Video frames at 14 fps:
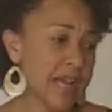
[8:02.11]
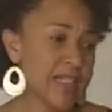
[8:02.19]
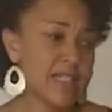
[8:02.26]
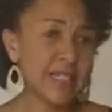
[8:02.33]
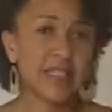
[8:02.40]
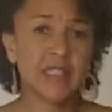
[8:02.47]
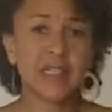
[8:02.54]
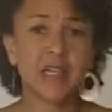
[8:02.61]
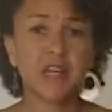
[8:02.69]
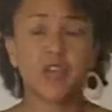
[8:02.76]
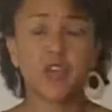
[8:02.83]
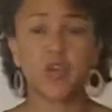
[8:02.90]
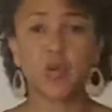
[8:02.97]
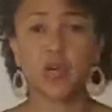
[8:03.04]
ideas of
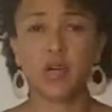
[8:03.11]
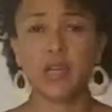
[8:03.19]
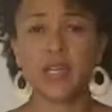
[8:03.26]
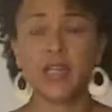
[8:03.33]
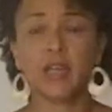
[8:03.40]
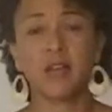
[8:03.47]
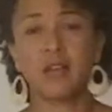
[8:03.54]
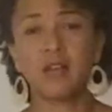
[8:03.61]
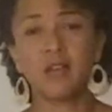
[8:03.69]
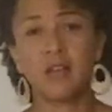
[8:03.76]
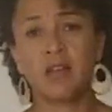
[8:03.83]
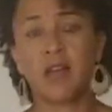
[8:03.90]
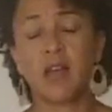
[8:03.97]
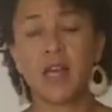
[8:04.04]
authority,
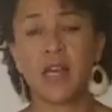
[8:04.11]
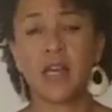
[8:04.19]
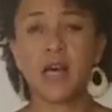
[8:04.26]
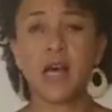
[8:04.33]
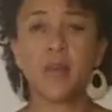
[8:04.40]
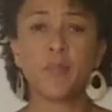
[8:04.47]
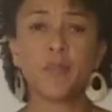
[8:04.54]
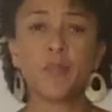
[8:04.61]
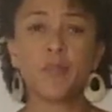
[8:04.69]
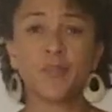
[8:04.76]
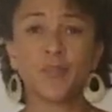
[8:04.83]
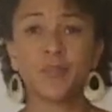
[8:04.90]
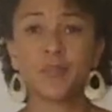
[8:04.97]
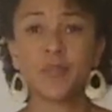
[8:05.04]
and
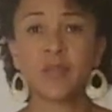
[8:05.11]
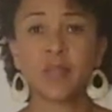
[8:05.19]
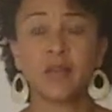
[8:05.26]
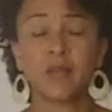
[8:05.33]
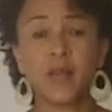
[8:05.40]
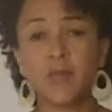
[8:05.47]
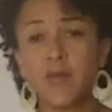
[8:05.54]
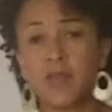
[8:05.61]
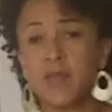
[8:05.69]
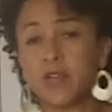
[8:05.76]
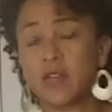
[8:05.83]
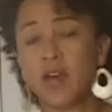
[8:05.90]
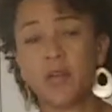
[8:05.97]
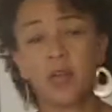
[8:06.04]
maybe
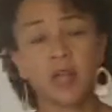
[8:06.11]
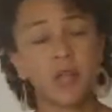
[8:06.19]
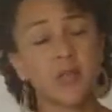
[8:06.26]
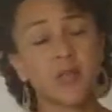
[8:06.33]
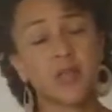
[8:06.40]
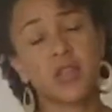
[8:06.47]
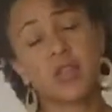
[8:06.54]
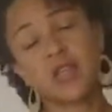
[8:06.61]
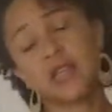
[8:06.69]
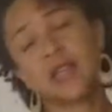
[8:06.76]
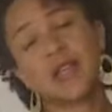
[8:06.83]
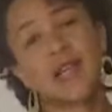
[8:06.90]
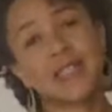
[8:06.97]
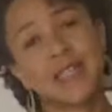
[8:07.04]
even comment on some of the
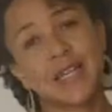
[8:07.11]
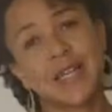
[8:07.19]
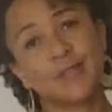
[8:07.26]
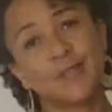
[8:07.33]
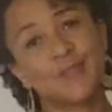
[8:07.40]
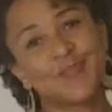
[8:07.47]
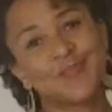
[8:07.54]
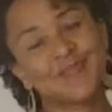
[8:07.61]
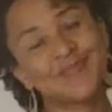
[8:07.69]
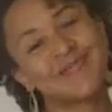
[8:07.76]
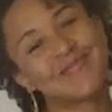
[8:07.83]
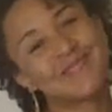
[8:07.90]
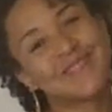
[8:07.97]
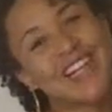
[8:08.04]
things that I said.
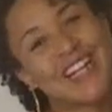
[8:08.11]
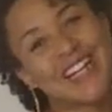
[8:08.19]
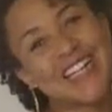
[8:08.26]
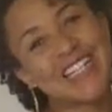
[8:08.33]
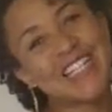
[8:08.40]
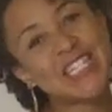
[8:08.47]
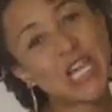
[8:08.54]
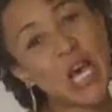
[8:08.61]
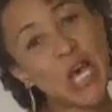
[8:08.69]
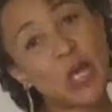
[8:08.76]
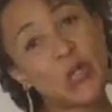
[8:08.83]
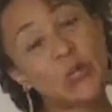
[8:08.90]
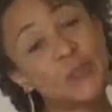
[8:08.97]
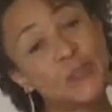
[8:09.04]

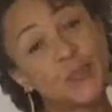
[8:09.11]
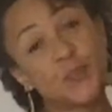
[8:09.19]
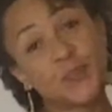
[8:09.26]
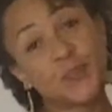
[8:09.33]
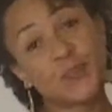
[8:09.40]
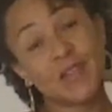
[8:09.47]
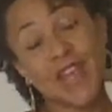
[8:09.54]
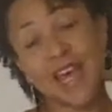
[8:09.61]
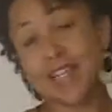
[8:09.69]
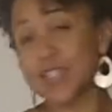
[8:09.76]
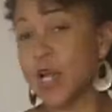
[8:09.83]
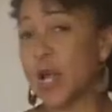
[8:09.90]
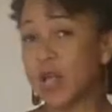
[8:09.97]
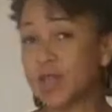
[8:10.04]
So that
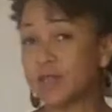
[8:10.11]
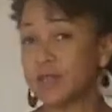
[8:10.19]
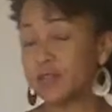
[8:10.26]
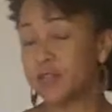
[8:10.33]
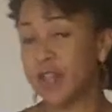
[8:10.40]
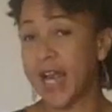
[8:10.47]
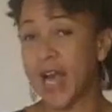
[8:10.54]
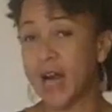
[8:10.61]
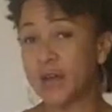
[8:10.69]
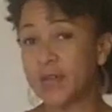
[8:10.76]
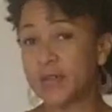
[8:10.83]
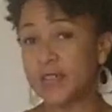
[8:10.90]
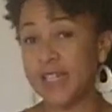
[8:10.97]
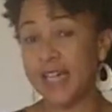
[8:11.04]
is all for
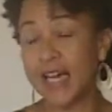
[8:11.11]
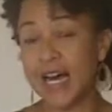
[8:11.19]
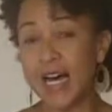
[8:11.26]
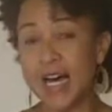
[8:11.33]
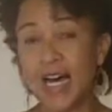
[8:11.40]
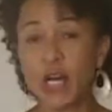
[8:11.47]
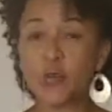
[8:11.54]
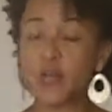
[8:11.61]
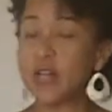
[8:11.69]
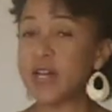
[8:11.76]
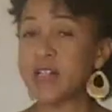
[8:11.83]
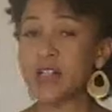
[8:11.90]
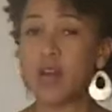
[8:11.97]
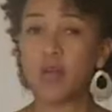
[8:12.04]
now. I hope you
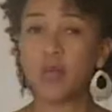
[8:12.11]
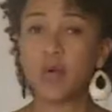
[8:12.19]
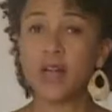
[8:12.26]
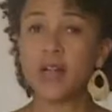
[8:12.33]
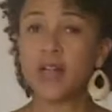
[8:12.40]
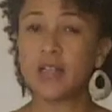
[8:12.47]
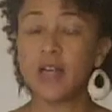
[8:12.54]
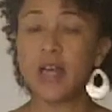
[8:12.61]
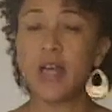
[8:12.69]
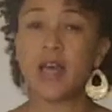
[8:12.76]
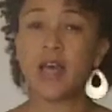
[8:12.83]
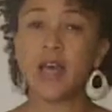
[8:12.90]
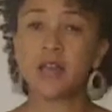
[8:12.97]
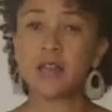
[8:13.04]
guys are well,
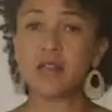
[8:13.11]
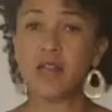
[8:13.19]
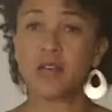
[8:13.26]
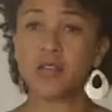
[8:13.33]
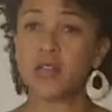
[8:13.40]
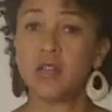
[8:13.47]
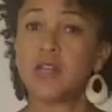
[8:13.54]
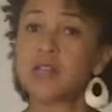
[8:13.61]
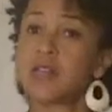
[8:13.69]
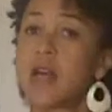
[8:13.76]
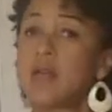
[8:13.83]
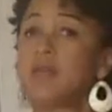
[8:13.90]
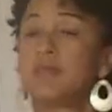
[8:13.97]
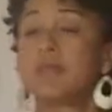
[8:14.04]
and I'll see you next
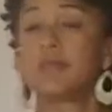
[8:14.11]
time.